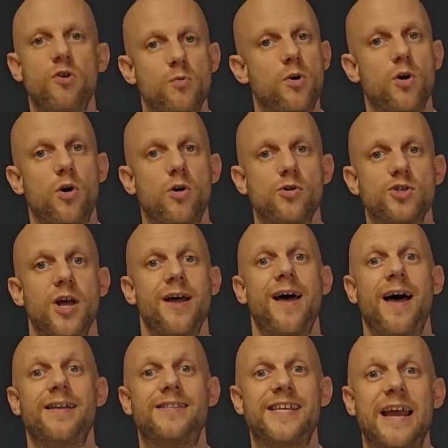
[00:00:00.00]
root cause
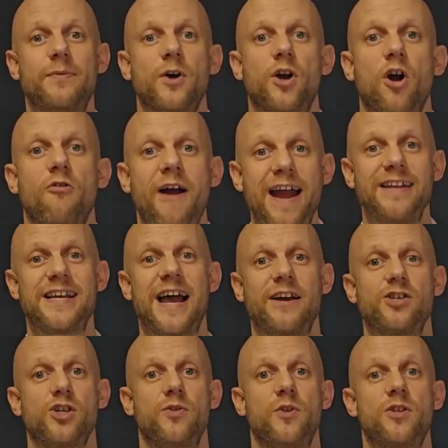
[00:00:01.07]
and take the correct
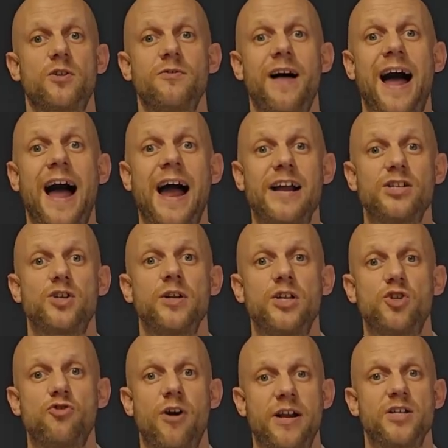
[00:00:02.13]
action that will
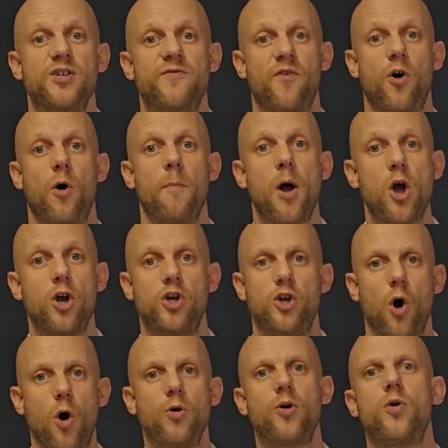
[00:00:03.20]
actually transform
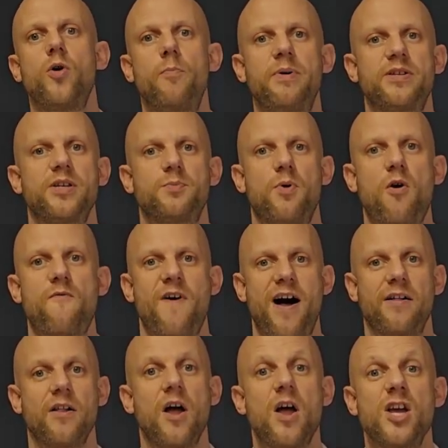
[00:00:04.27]
your Google Business
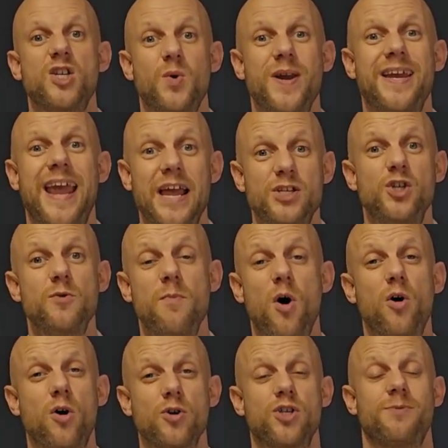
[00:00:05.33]
Profile so it gets you
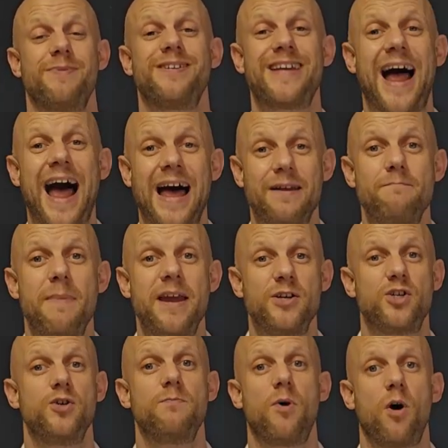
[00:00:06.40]
more customers and
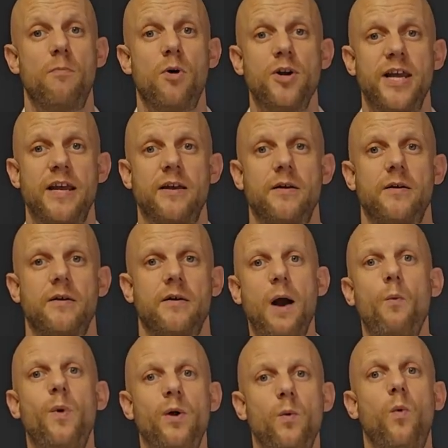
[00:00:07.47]
makes you more money.
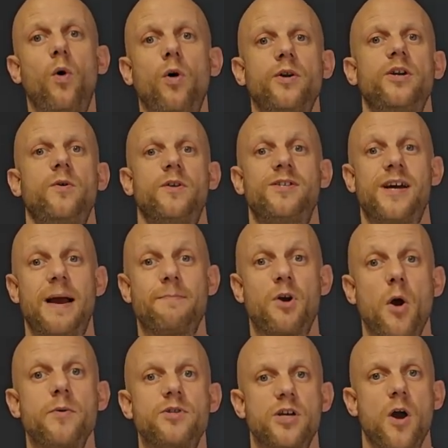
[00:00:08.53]
I will warn you that
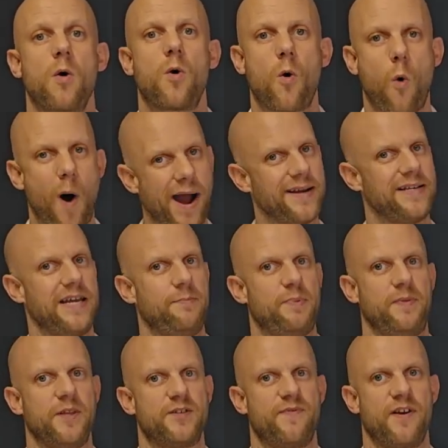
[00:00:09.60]
I'm going to go quite
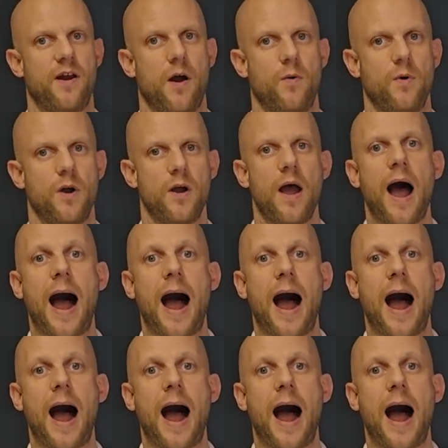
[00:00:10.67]
deep in this video.